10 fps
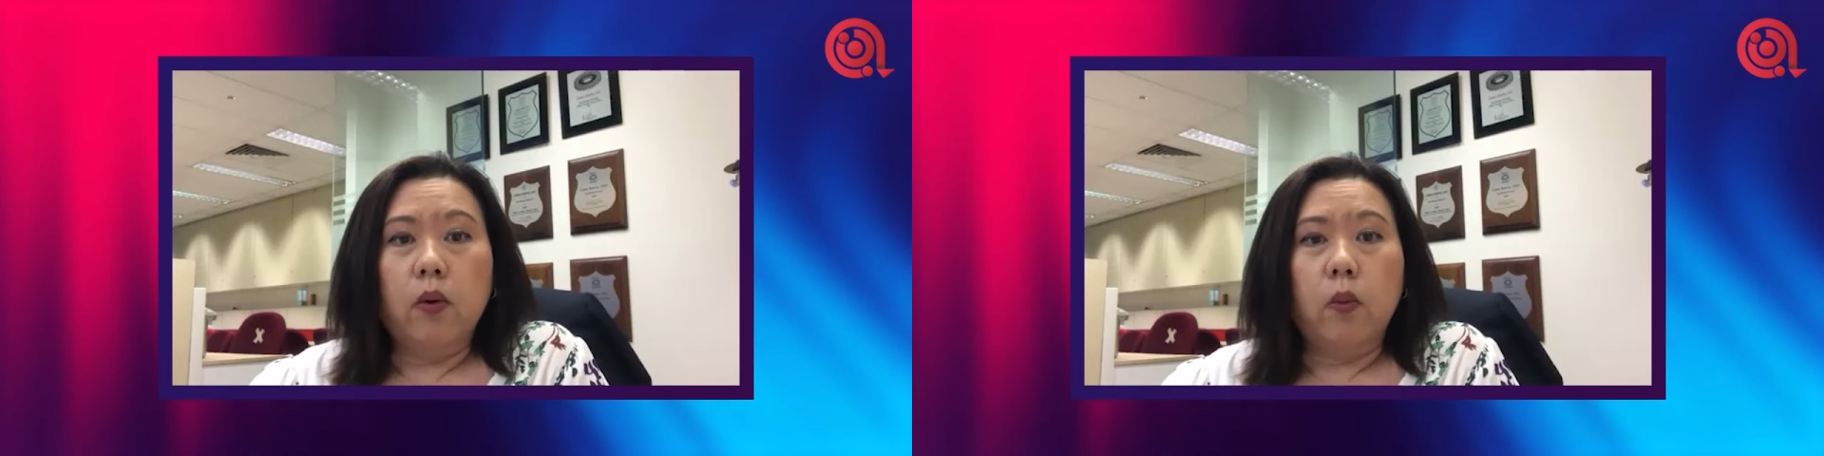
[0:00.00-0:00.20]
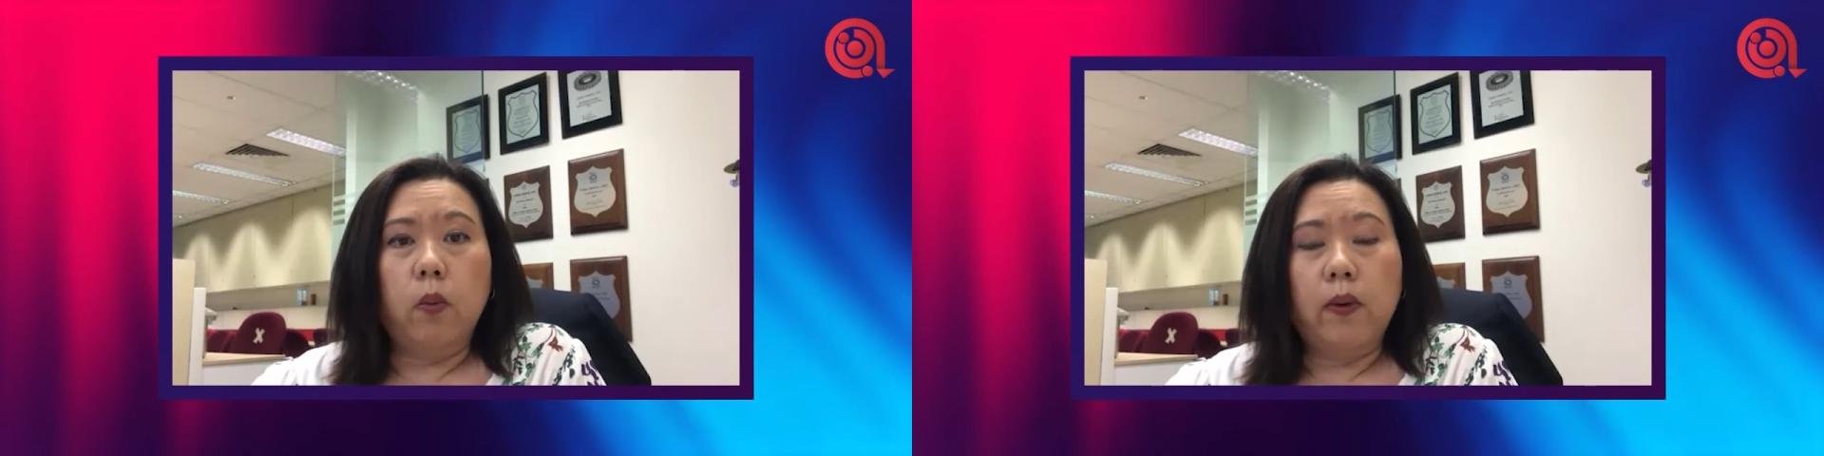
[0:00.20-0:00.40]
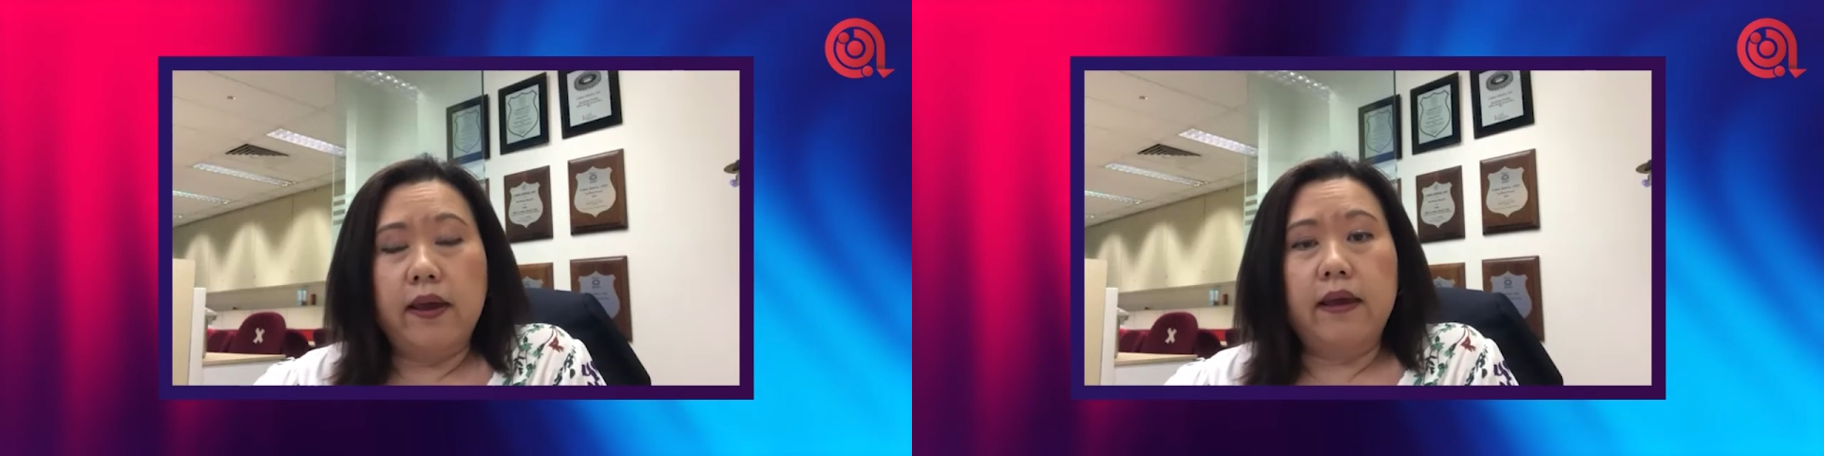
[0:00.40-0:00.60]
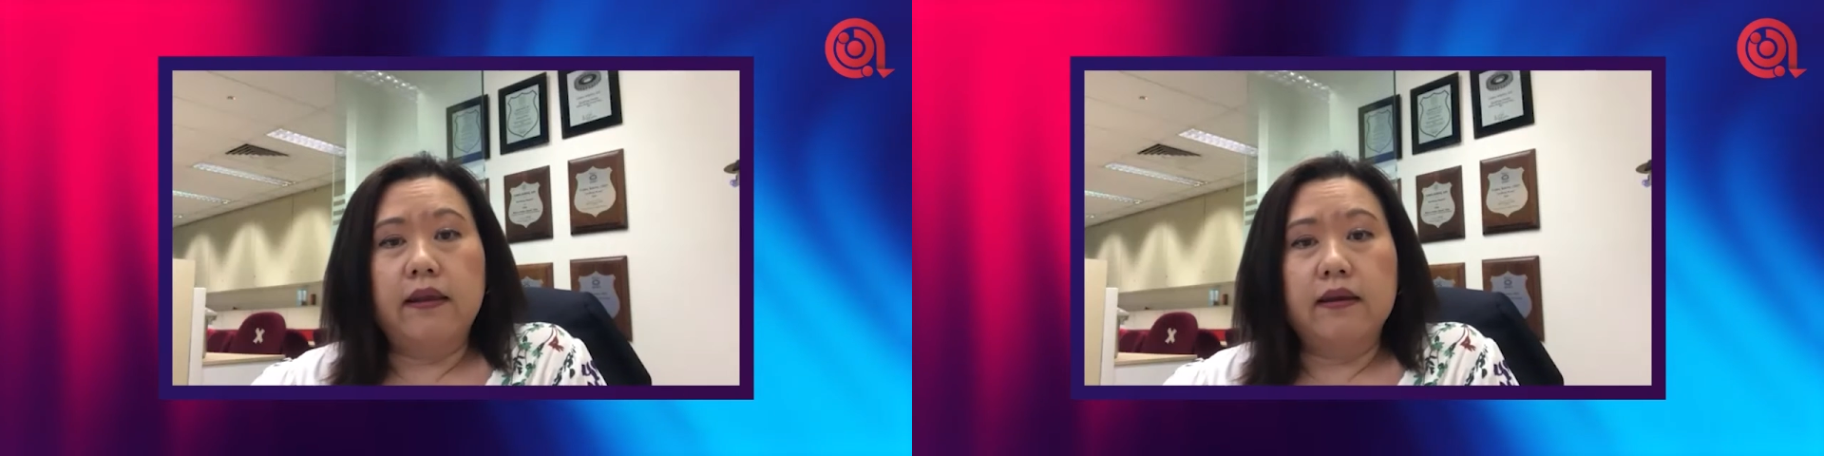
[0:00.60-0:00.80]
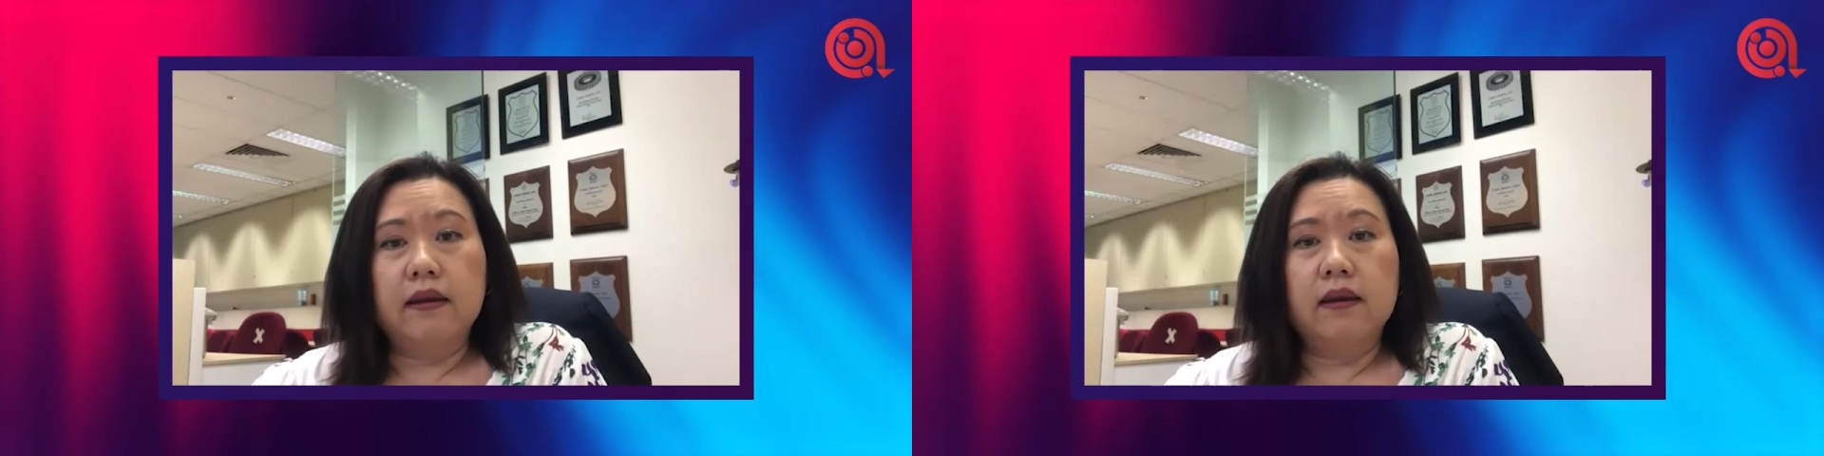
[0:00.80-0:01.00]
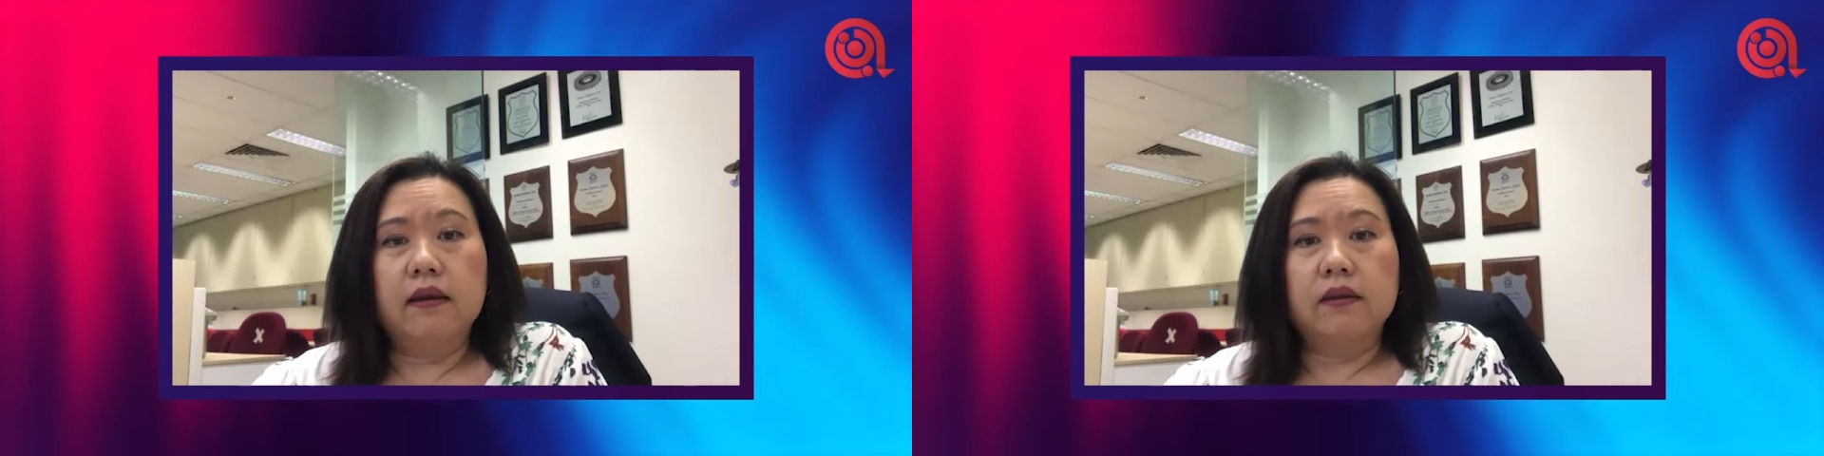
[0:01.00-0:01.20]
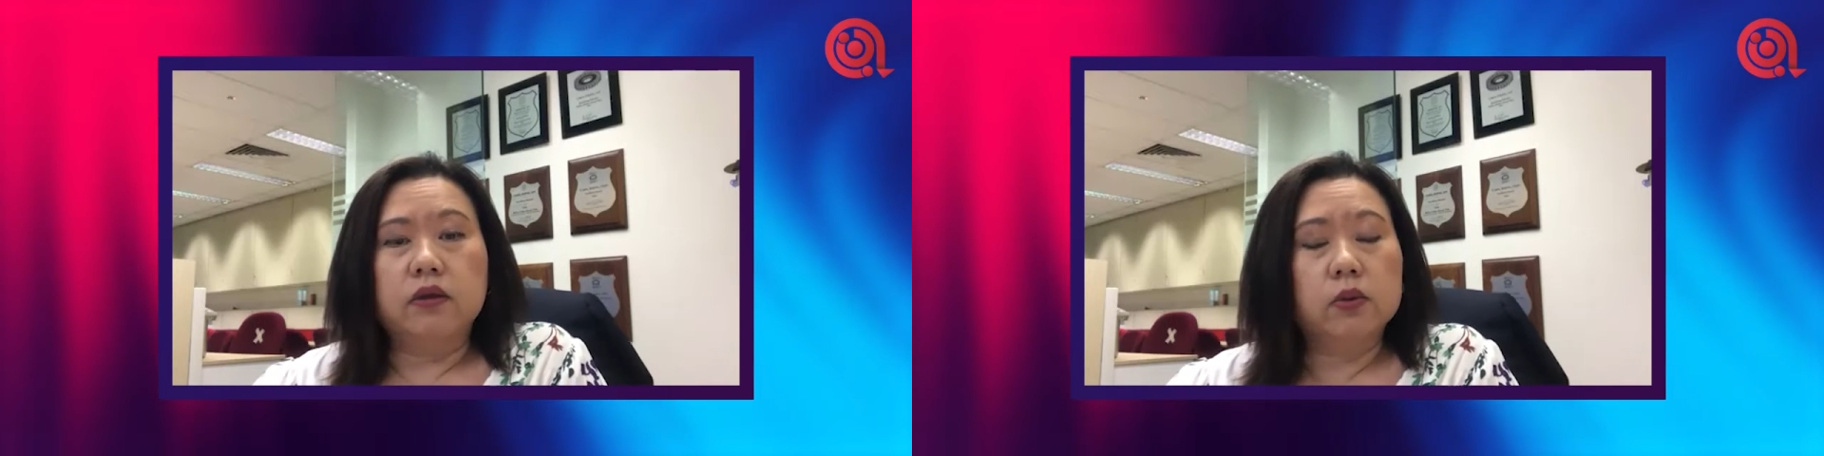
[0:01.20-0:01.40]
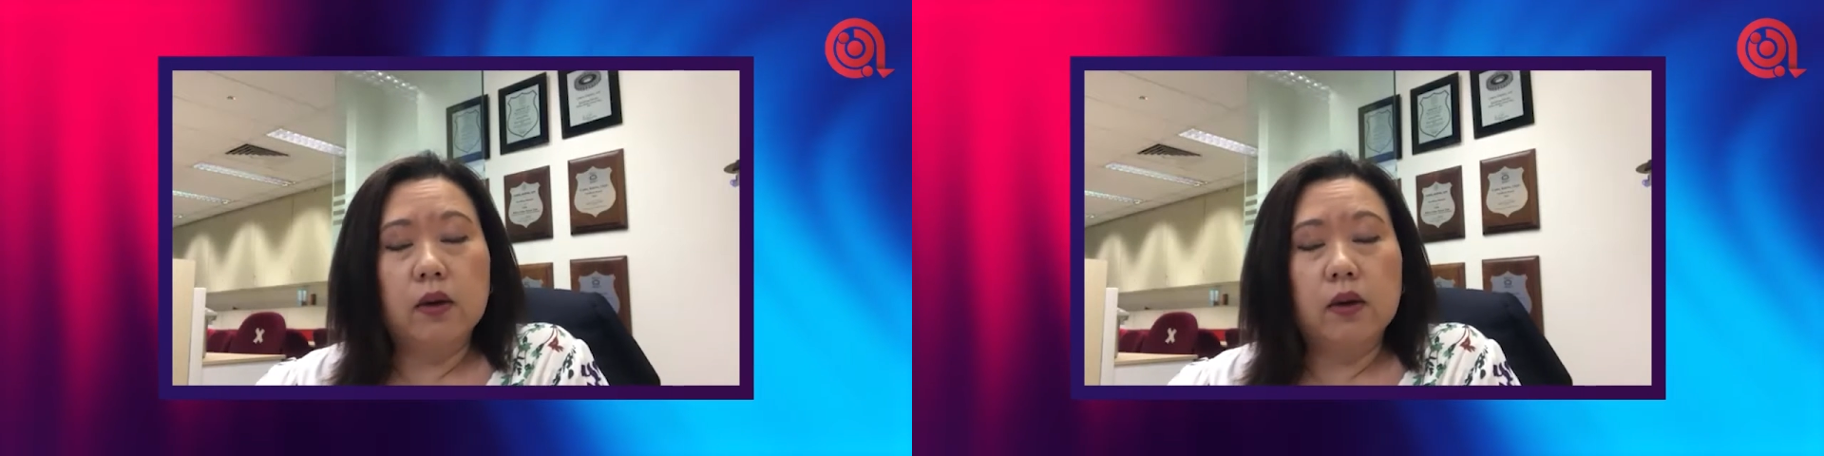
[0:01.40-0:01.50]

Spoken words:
When you